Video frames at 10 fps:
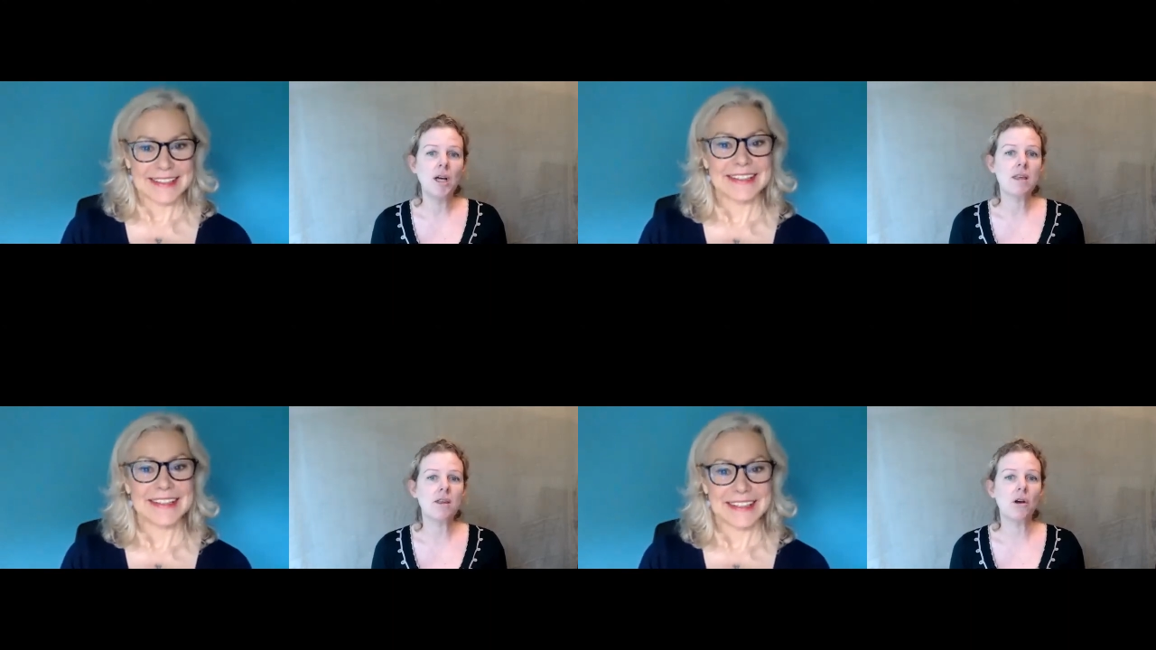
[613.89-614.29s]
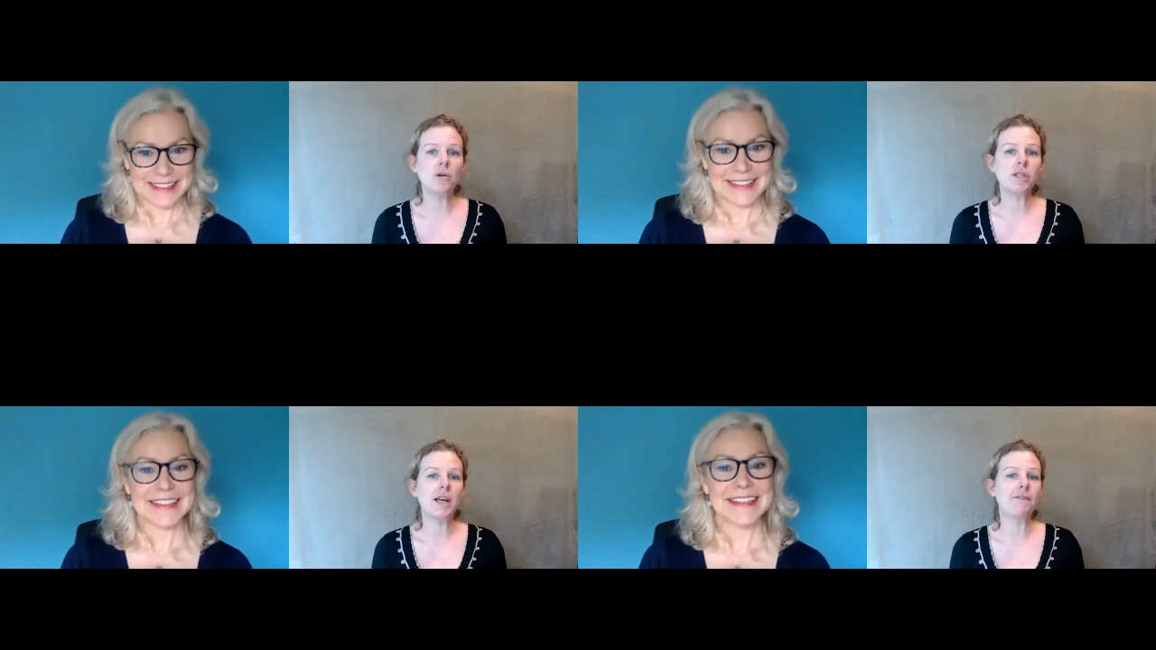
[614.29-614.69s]

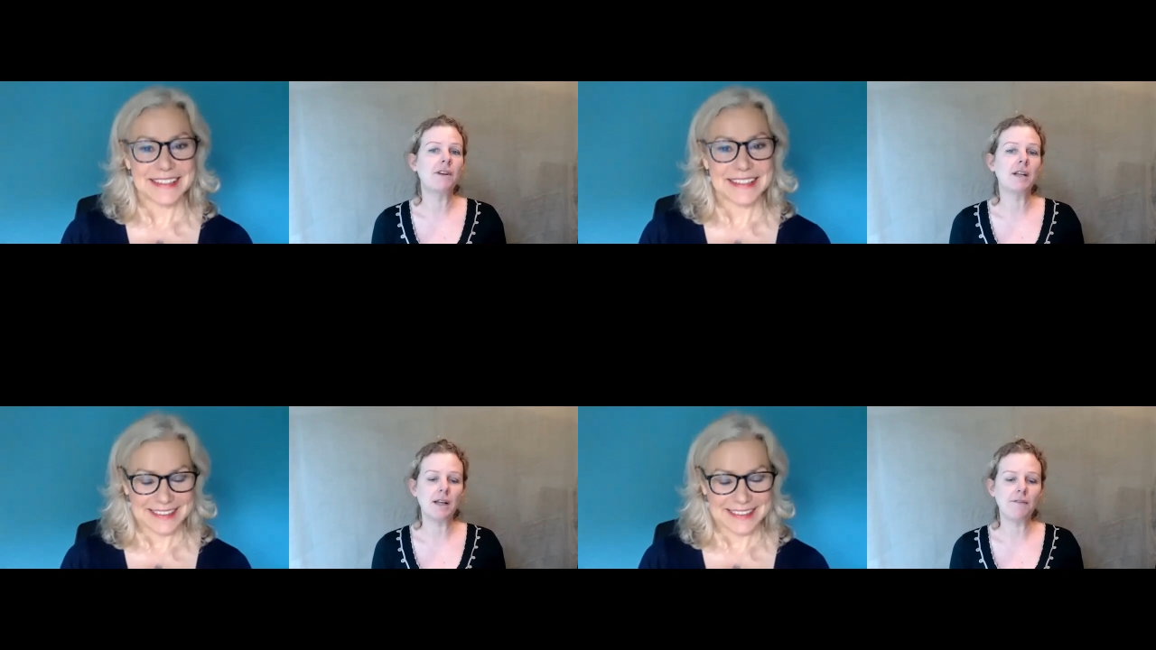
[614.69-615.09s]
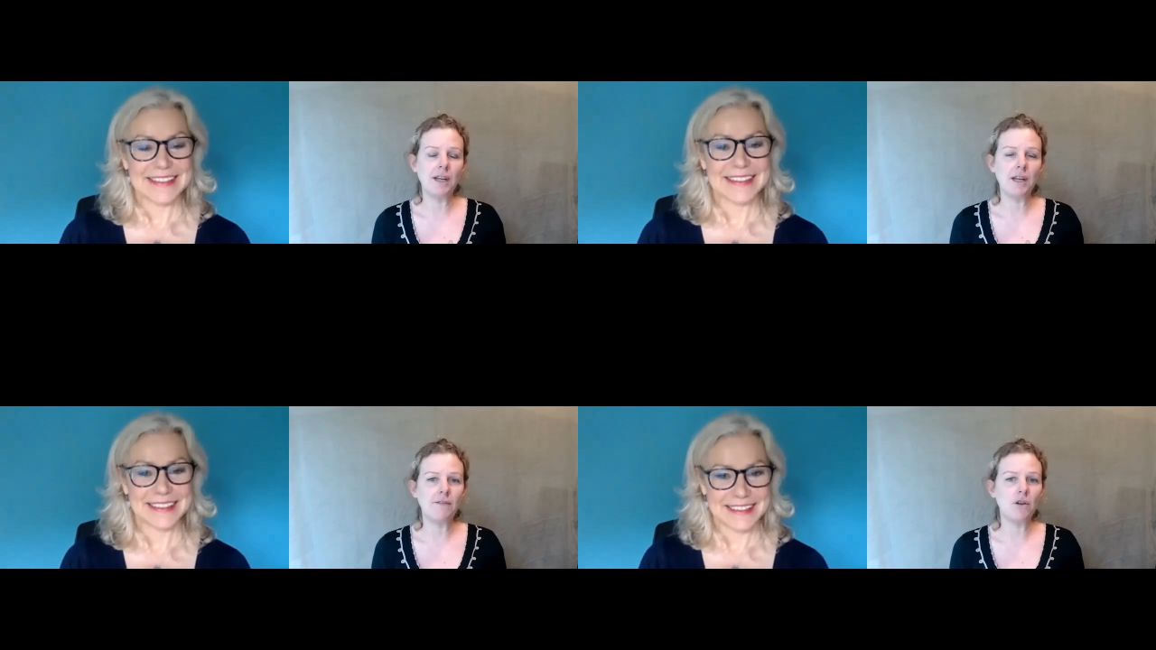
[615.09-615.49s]
Speaker 1: So definitely, if
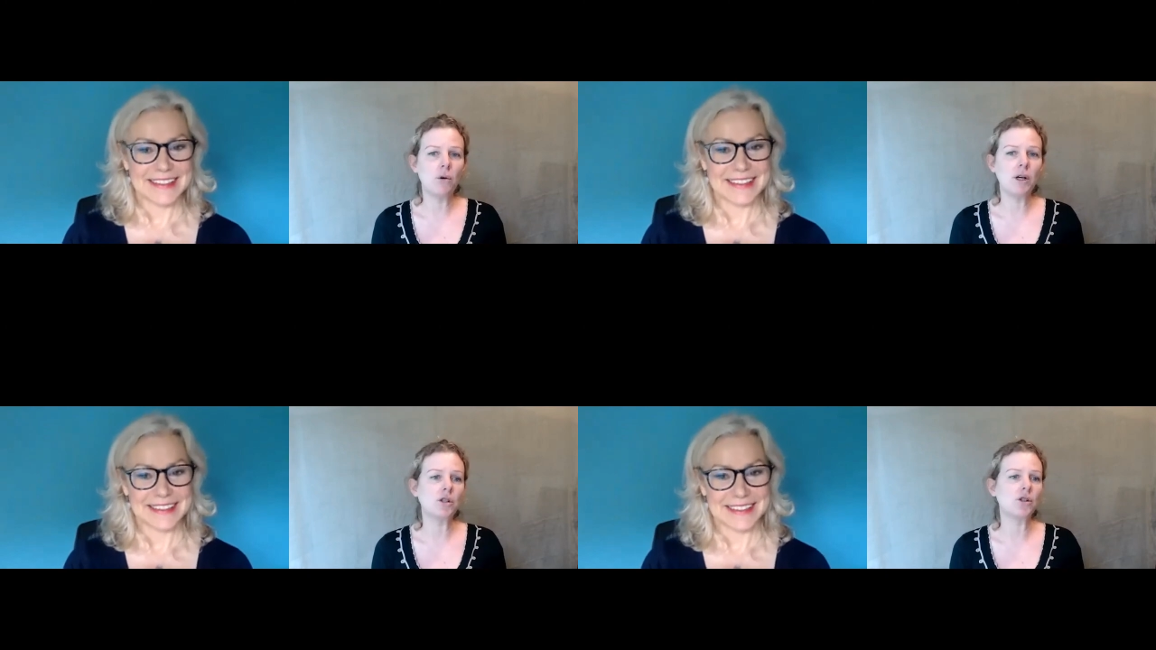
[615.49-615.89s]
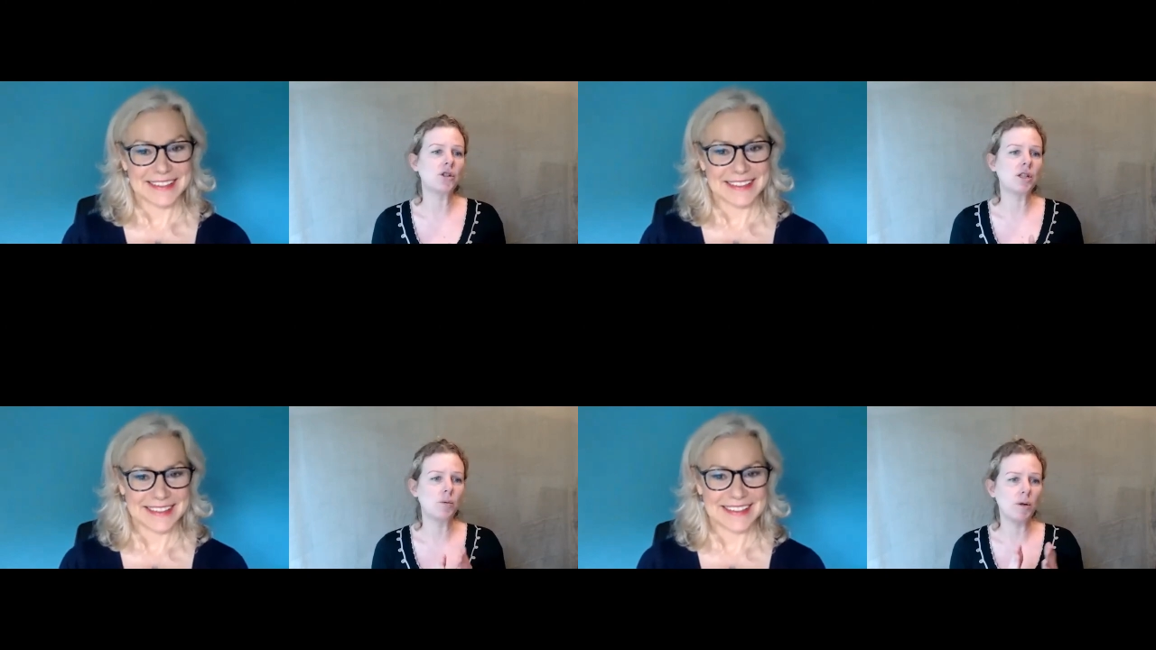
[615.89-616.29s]
any of you are
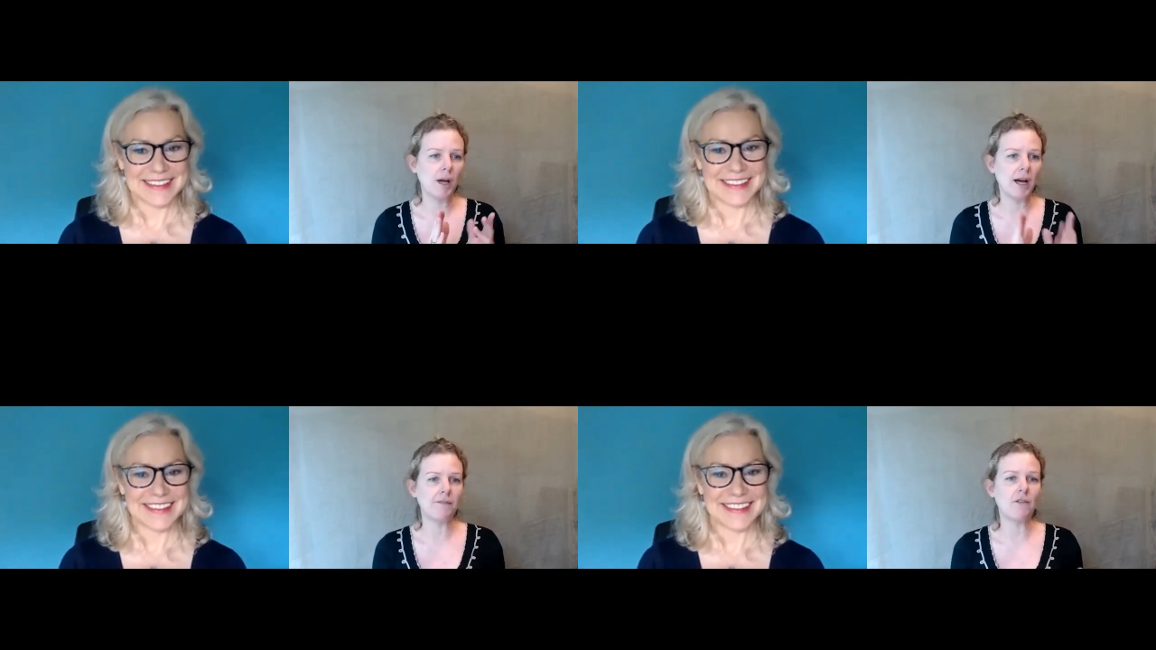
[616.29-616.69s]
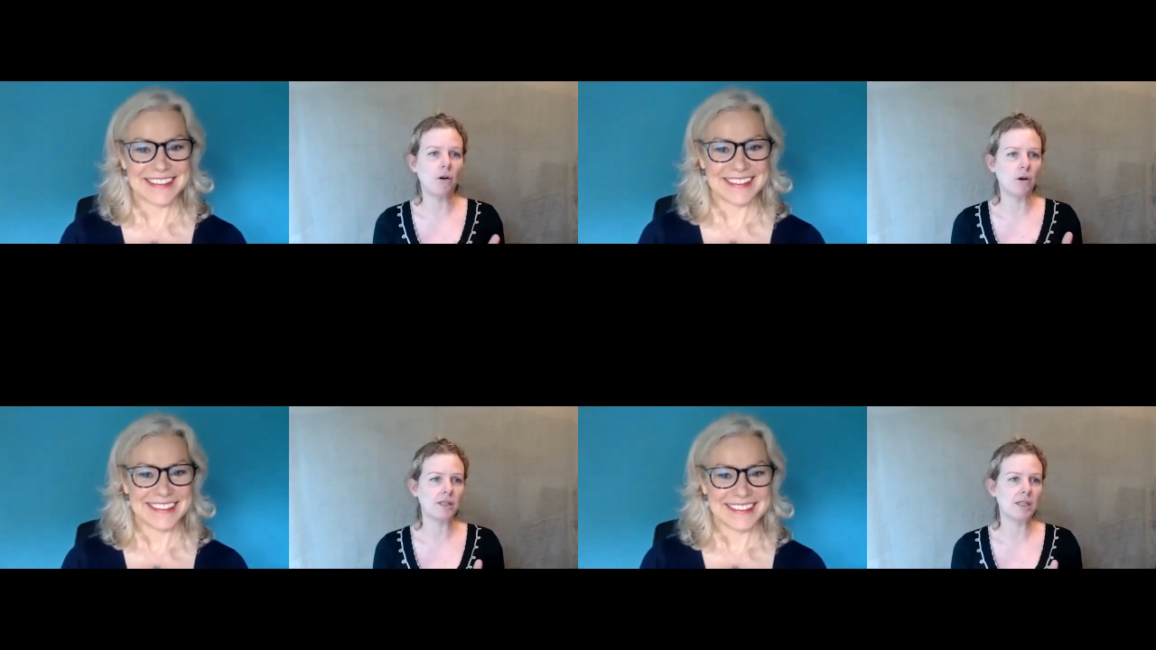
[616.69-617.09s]
interested, we have
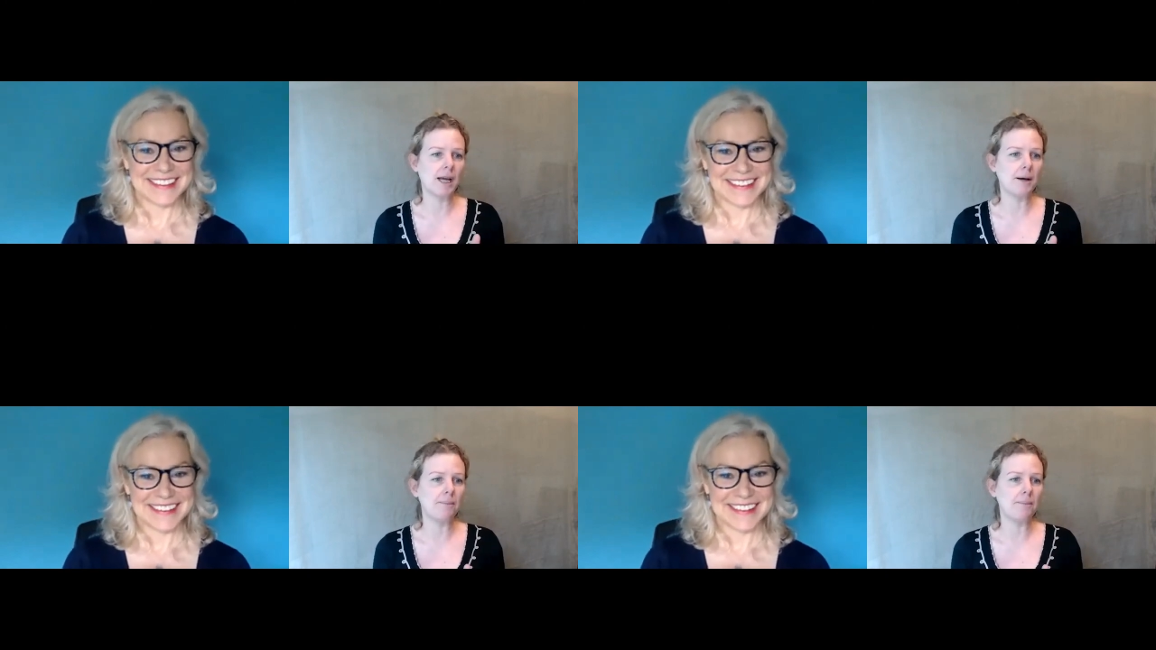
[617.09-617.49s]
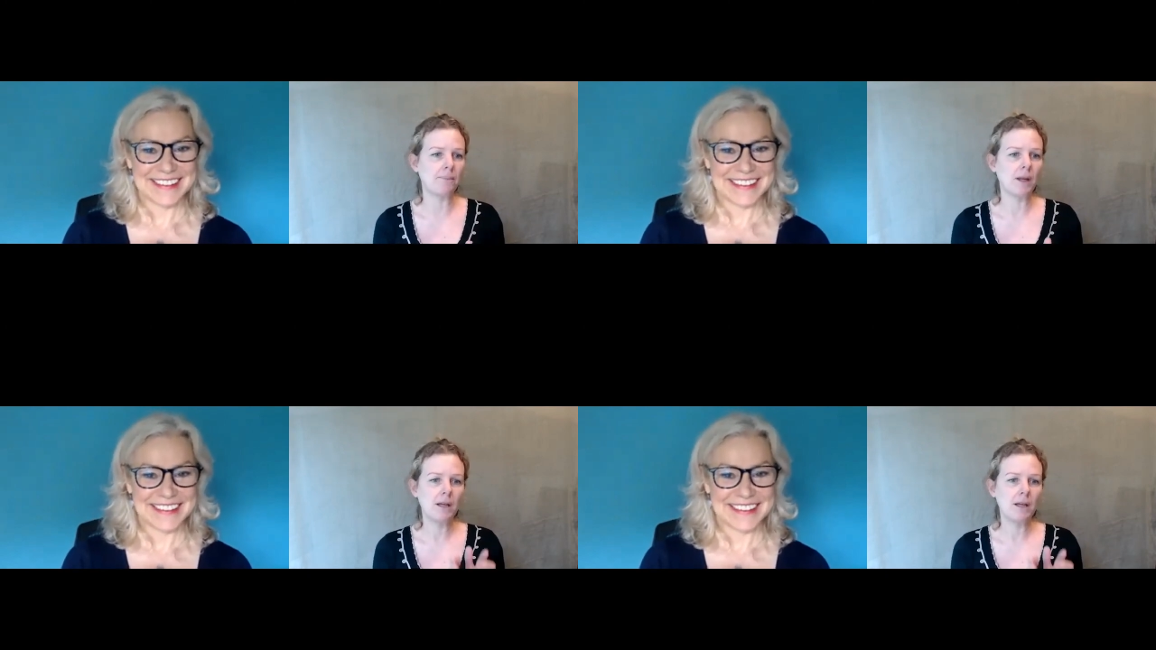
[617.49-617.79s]
got um,